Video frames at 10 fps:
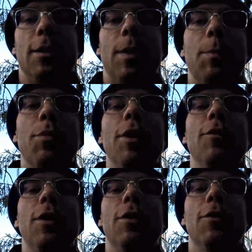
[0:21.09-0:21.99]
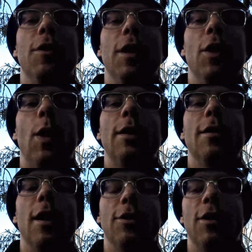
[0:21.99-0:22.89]
In my previous video, I
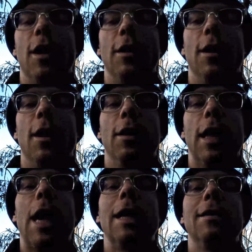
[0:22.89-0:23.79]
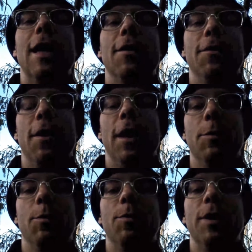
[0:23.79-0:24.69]
touched on
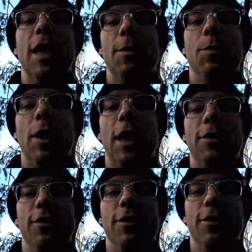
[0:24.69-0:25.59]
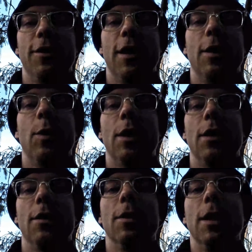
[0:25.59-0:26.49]
identifying dead branches, and I
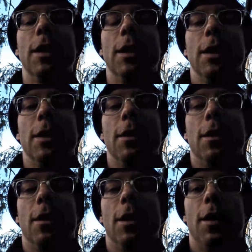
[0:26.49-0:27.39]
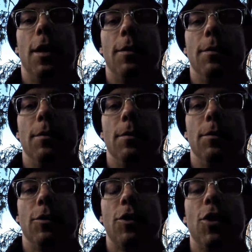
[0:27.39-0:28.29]
want to
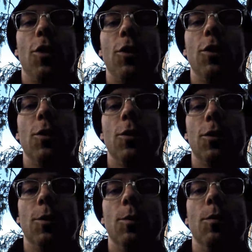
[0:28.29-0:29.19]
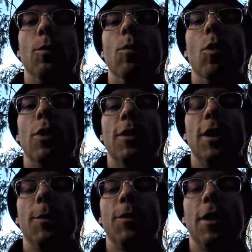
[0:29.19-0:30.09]
show you some more
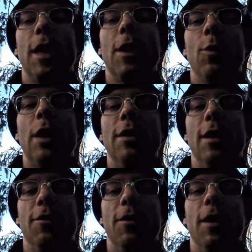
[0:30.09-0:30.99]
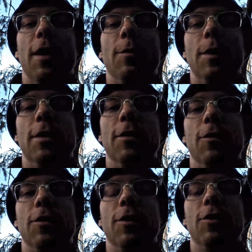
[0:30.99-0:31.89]
tips on how to identify them in
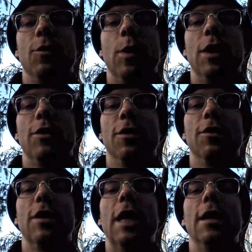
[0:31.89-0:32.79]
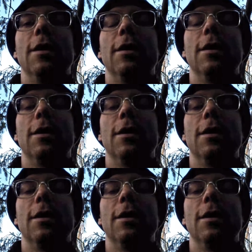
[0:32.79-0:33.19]
different situations and